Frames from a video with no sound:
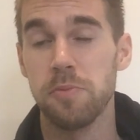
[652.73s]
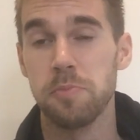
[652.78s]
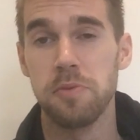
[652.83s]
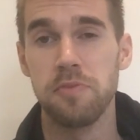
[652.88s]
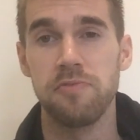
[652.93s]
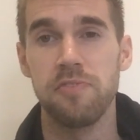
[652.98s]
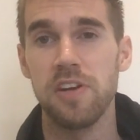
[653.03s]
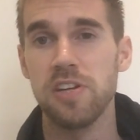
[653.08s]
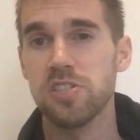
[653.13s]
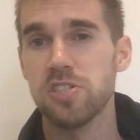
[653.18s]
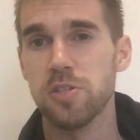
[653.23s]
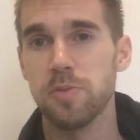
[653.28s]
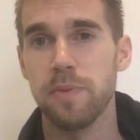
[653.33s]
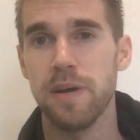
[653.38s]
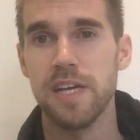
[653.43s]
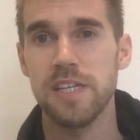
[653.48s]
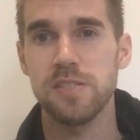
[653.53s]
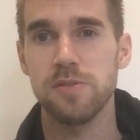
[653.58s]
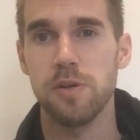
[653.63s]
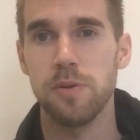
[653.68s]
professional
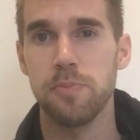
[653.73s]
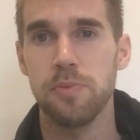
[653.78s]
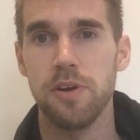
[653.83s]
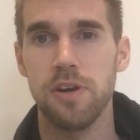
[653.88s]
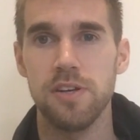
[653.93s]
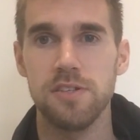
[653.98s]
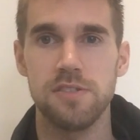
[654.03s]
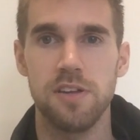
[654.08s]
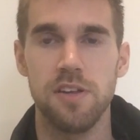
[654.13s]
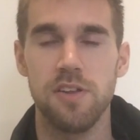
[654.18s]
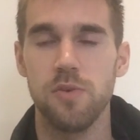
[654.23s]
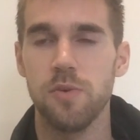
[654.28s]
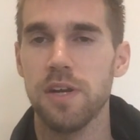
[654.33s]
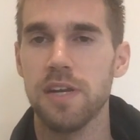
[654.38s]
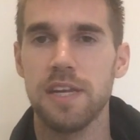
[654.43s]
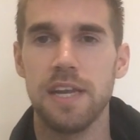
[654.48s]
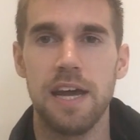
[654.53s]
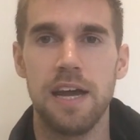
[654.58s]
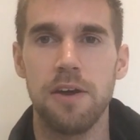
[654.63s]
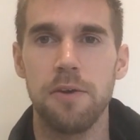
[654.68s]
basketball players all the way
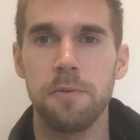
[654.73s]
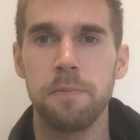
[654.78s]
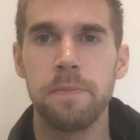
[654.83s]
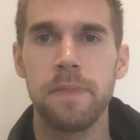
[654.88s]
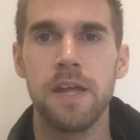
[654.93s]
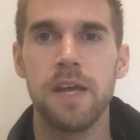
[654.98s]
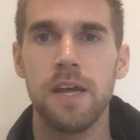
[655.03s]
down.